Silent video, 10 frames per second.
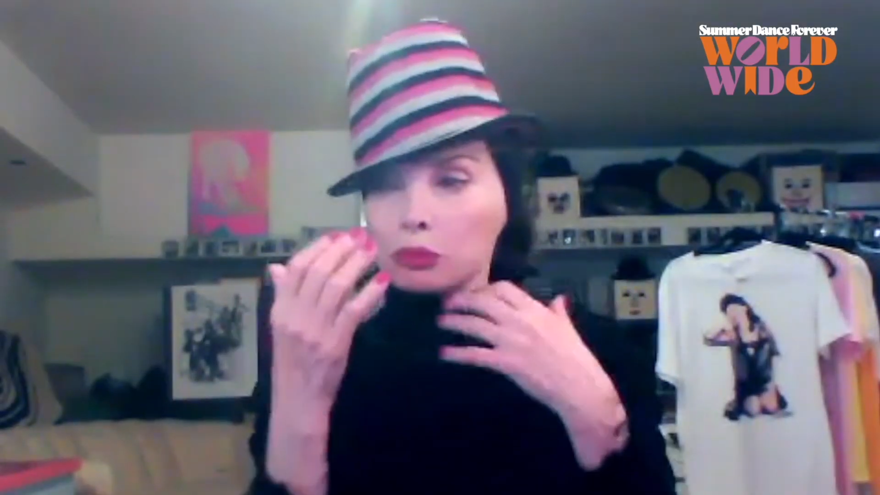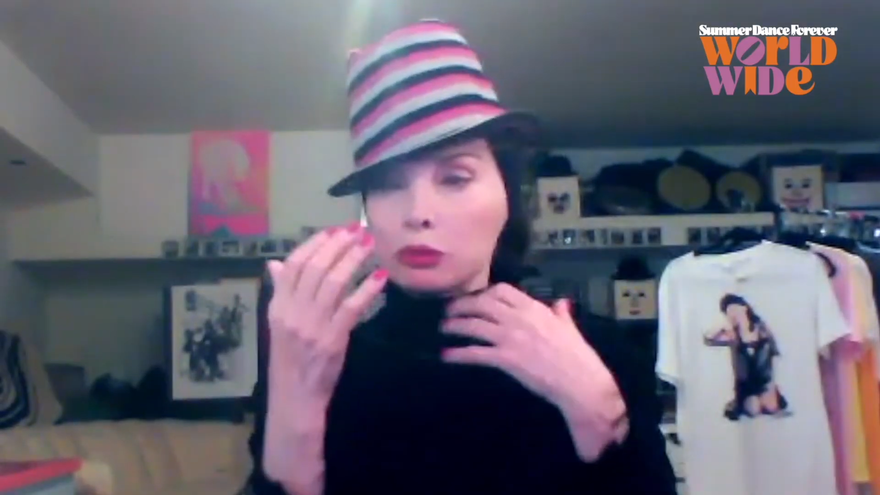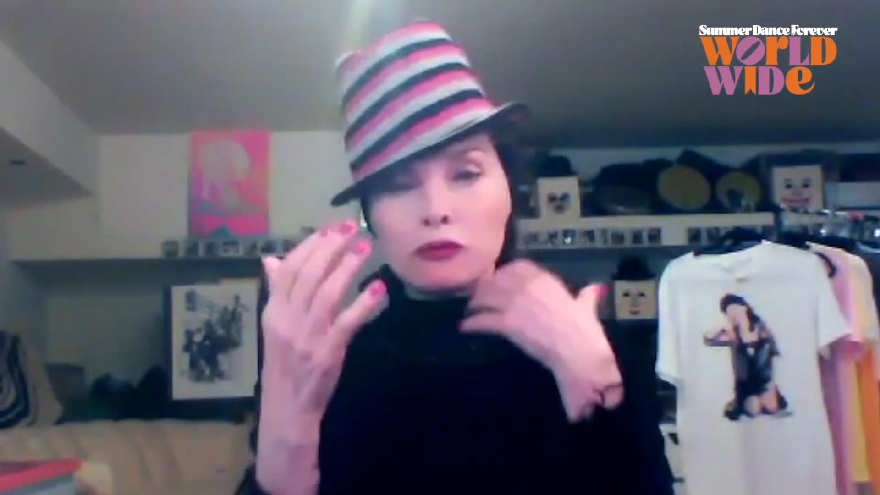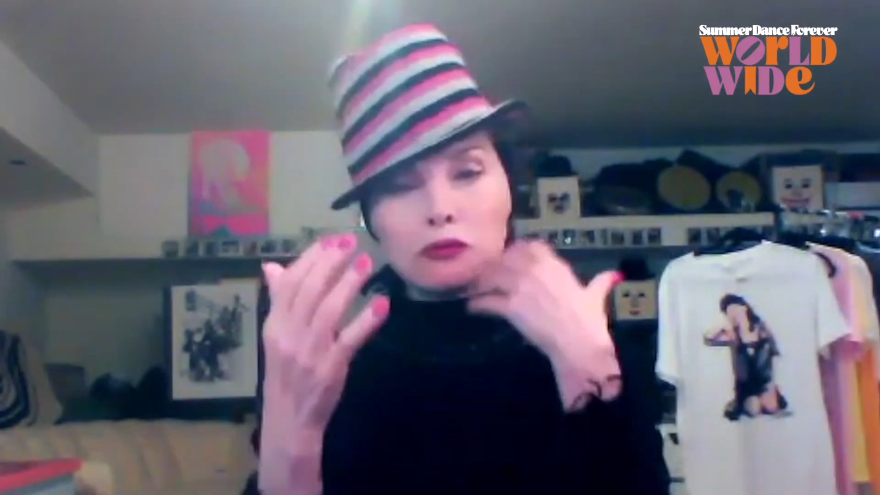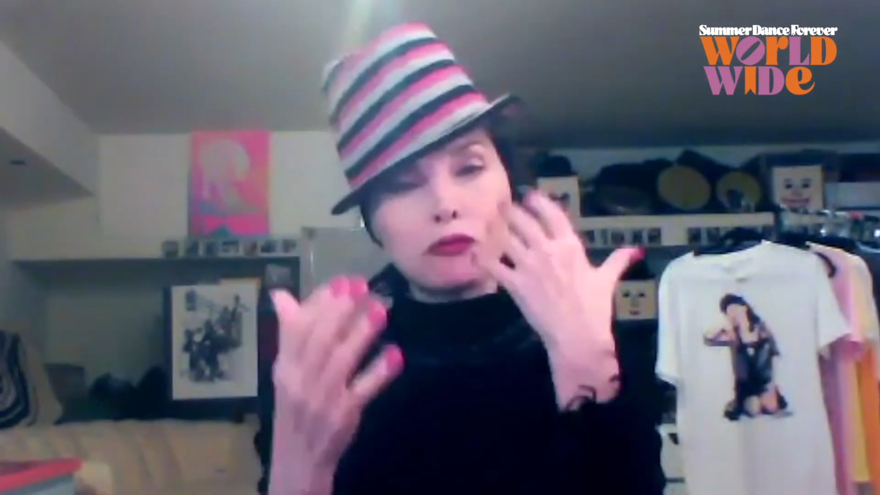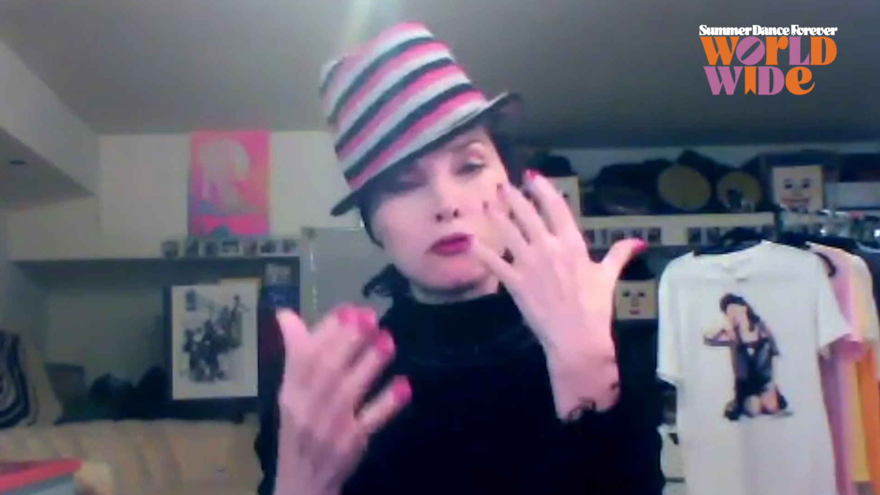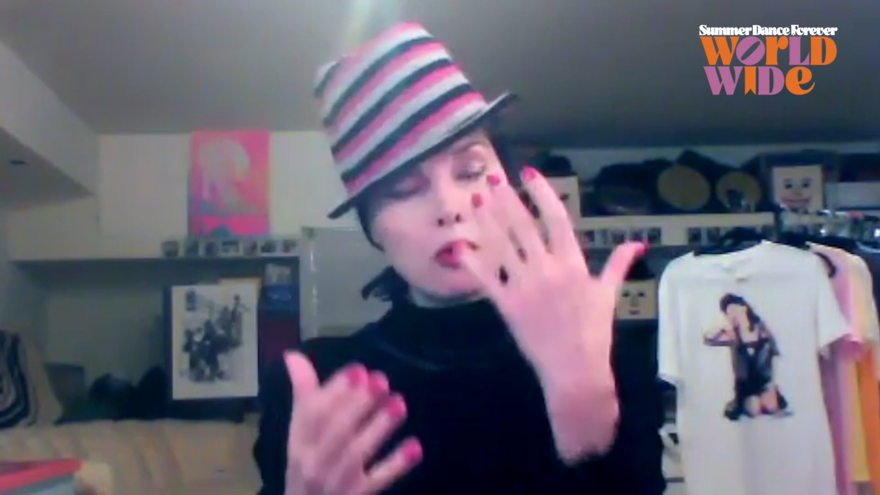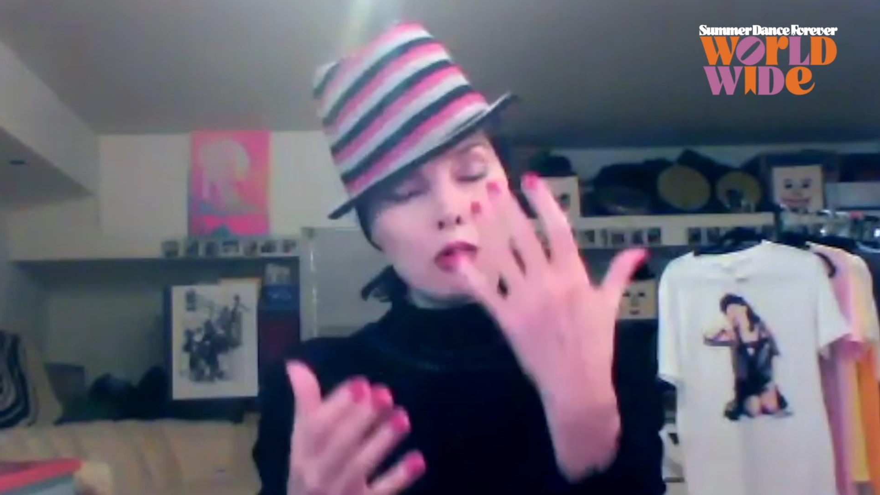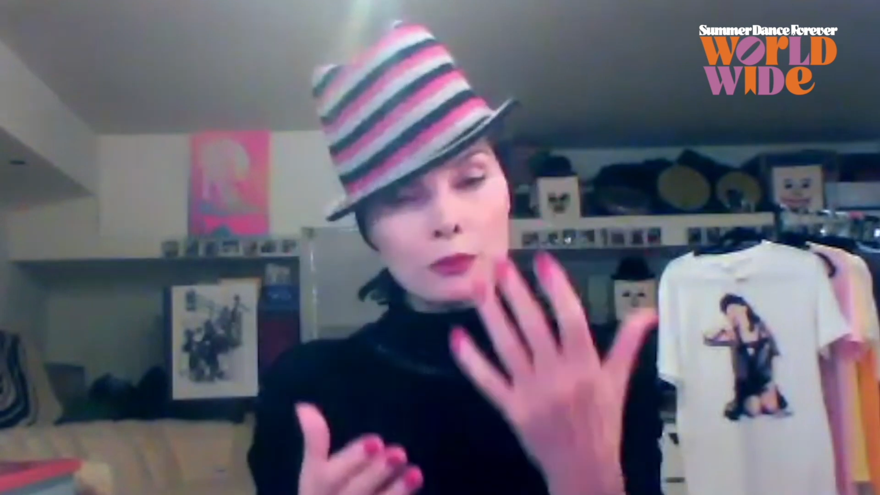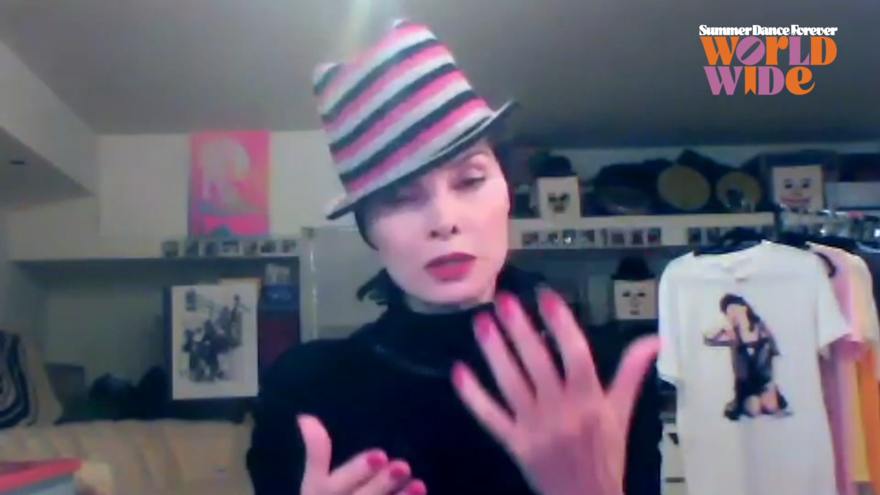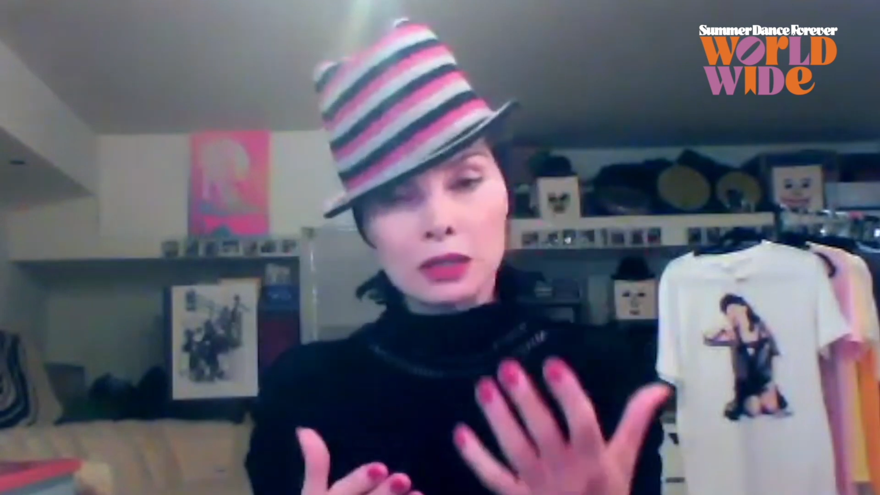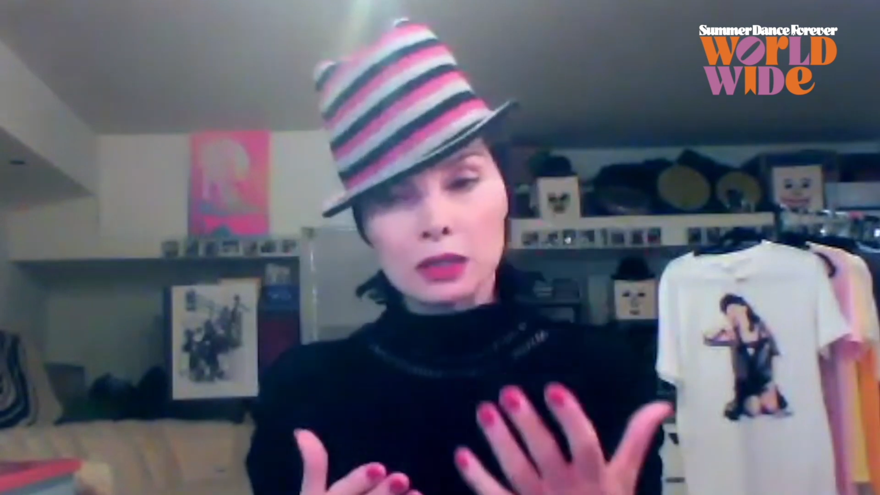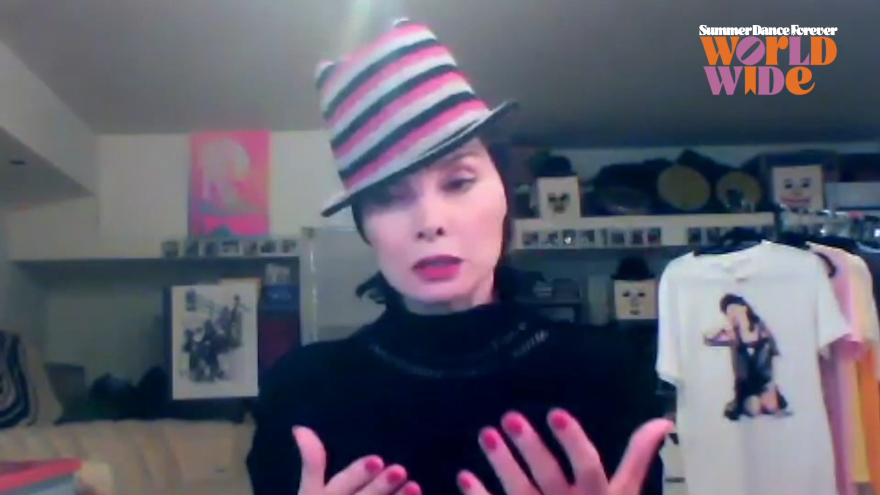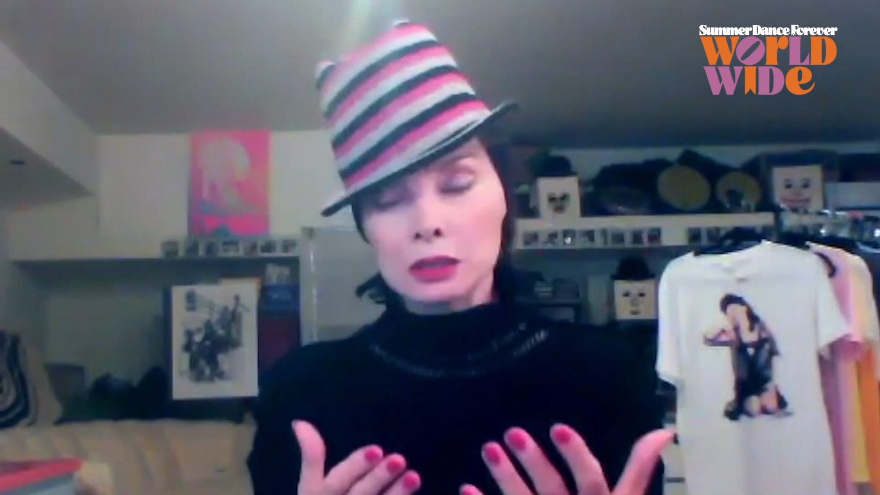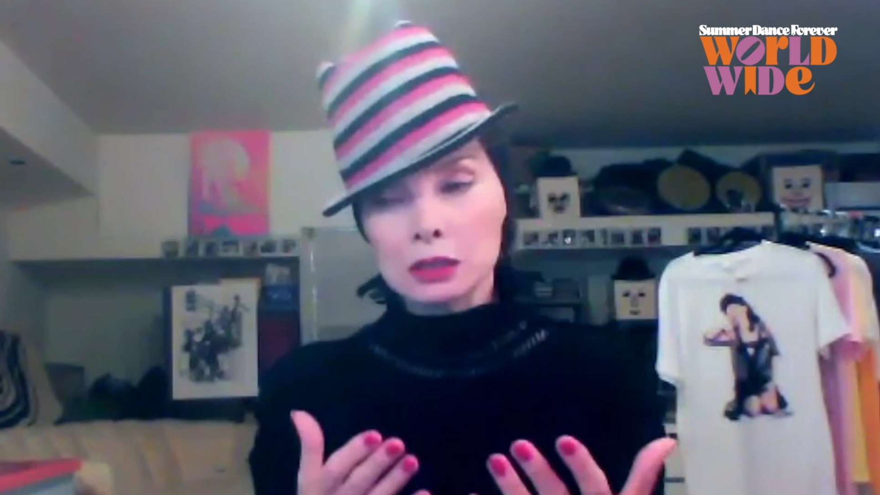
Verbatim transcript: performing